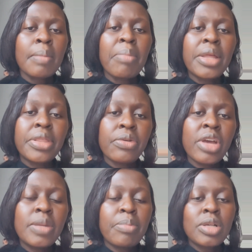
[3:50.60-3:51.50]
but the
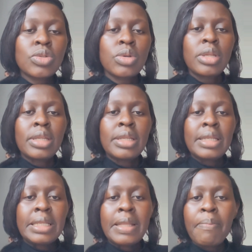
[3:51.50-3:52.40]
right person.
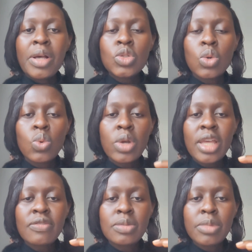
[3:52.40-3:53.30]
The person who
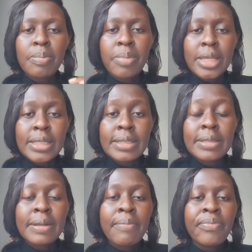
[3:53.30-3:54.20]
gives me peace.